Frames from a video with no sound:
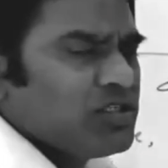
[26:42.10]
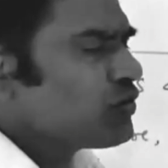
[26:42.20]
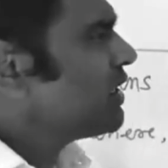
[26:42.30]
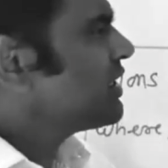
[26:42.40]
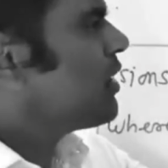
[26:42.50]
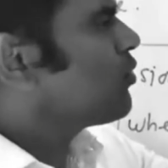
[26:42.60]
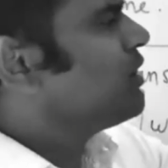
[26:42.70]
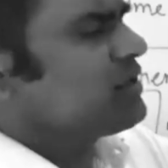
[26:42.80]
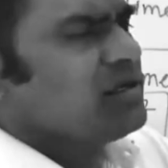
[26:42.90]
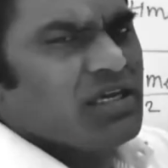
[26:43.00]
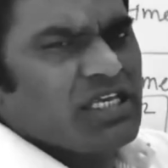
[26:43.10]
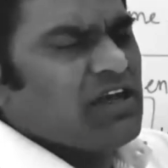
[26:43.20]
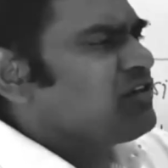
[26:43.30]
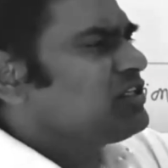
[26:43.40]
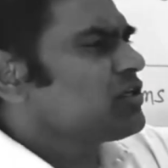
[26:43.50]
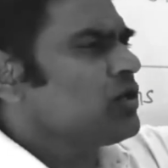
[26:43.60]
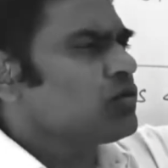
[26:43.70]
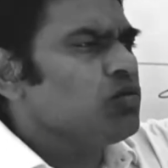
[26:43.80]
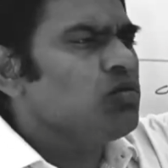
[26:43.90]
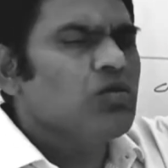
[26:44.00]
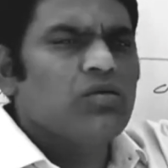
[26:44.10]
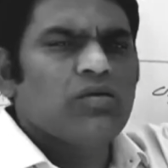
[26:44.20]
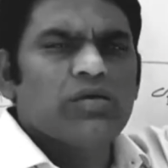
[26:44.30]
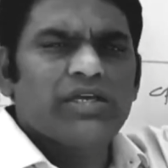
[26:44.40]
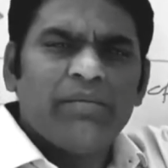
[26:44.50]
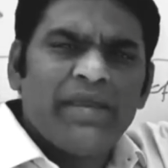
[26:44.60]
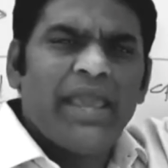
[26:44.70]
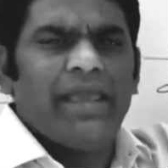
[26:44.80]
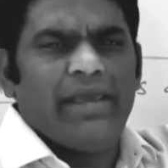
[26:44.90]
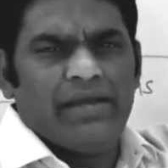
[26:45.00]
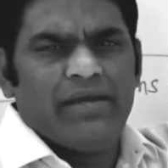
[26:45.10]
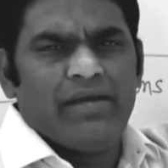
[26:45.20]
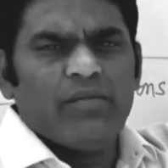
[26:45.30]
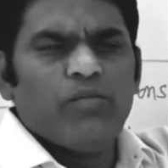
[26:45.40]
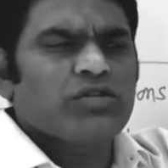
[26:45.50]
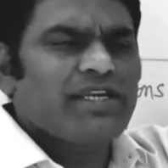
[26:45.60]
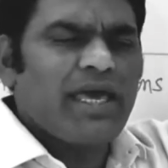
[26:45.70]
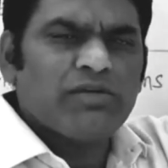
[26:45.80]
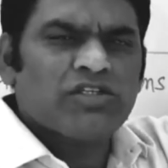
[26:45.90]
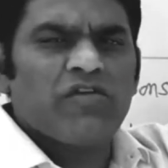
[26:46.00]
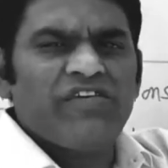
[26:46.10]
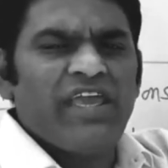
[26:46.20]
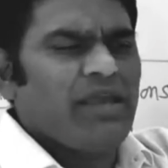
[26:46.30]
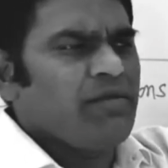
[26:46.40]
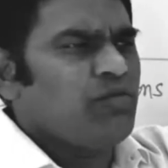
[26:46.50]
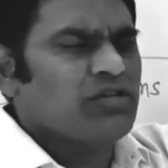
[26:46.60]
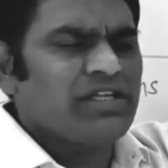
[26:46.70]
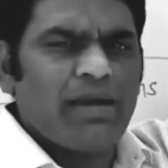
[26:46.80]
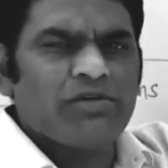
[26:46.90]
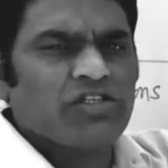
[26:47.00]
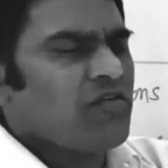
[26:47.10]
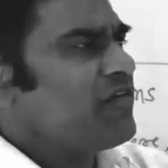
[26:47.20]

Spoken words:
you can calculate F is equal to ma. Put the dimension of A, put the dimension of